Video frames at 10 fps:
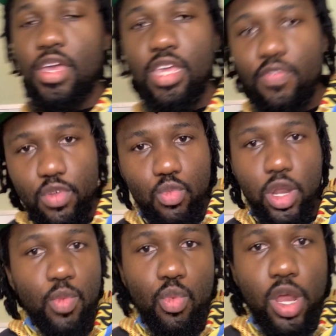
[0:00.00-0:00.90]
Even
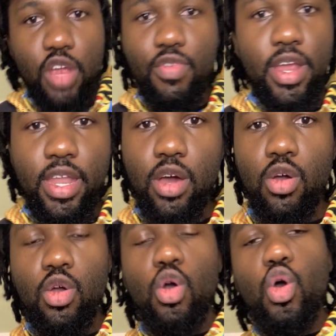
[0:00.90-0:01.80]
what I'm wearing right now,
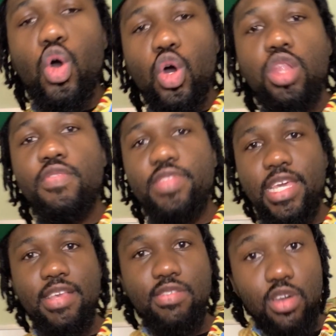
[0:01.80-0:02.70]
all of
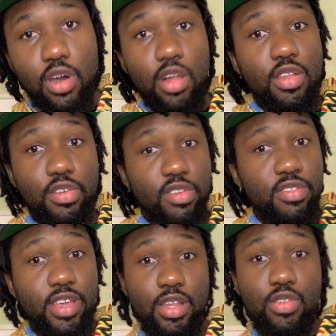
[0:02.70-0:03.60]
these colors
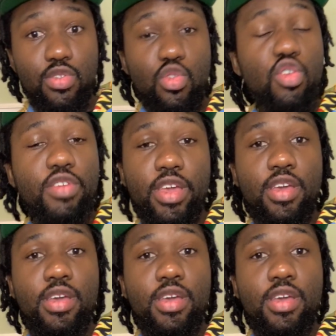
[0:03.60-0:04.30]
tell a story.